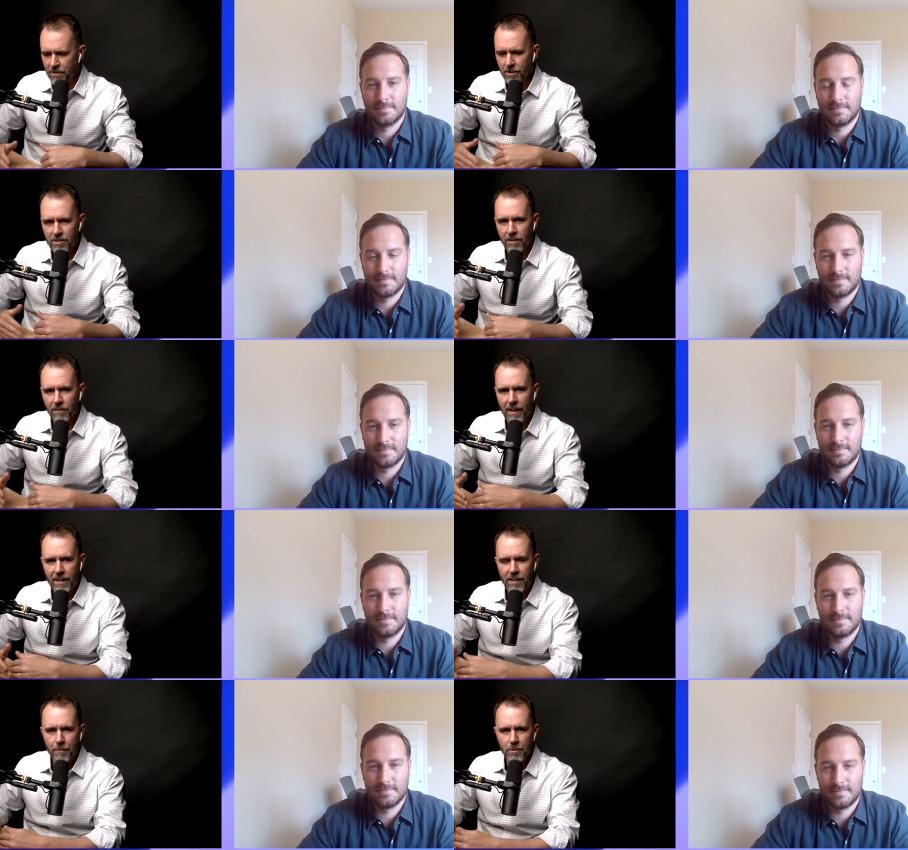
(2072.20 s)
Speaker 1: like the
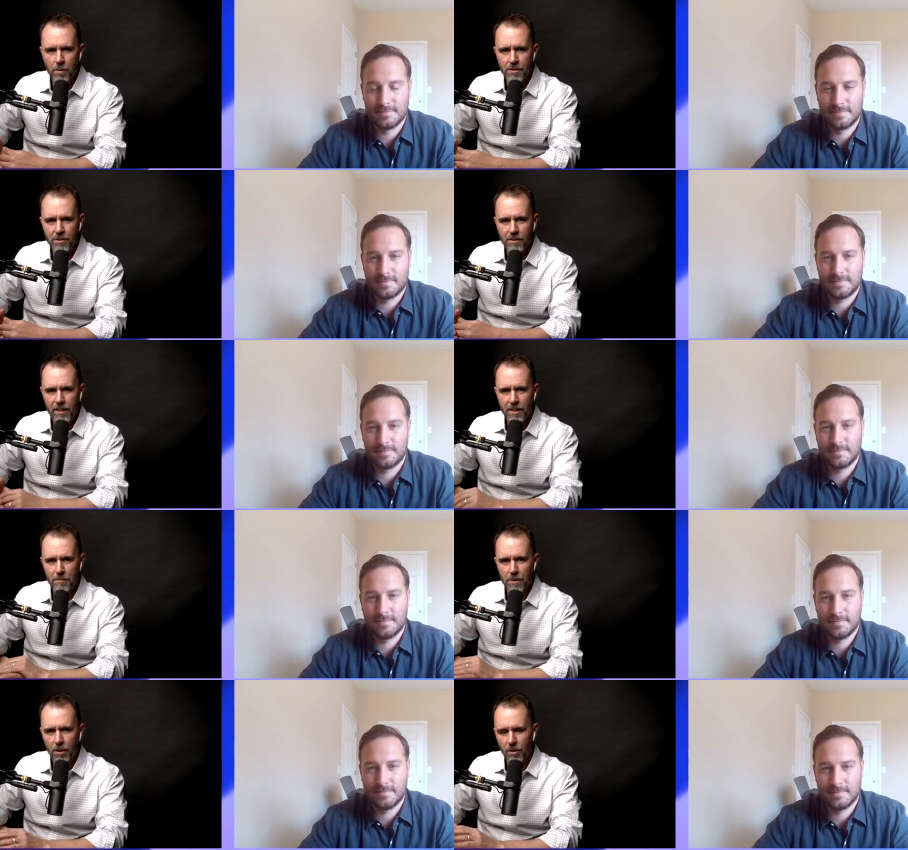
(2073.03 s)
endish of a
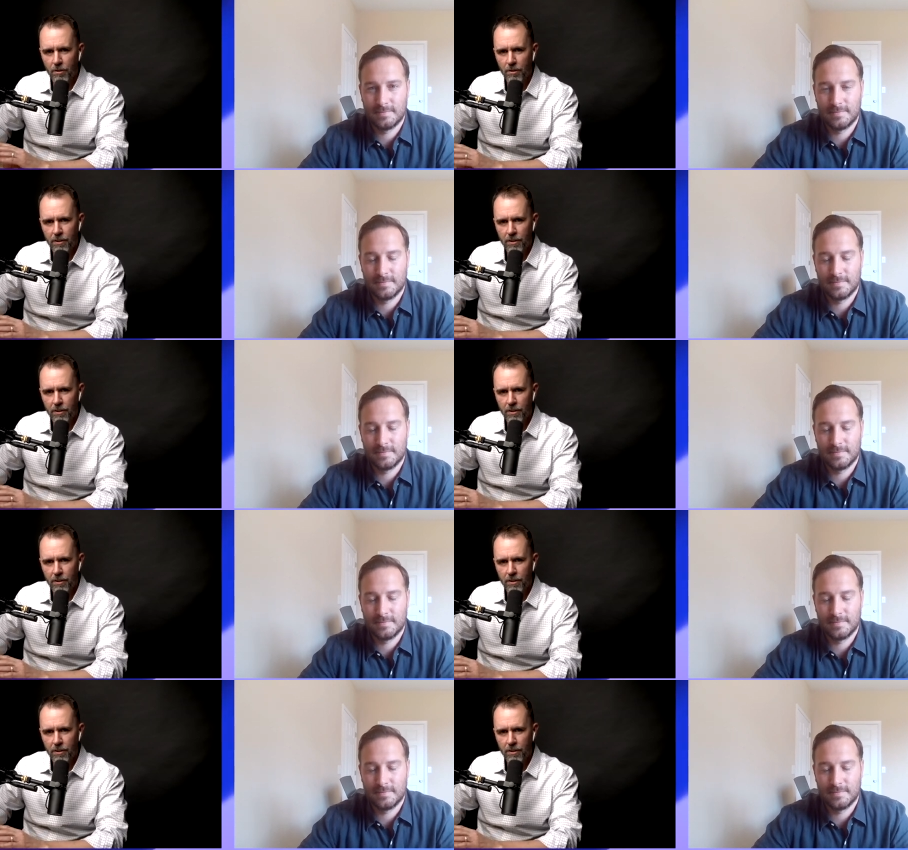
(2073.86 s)
storm.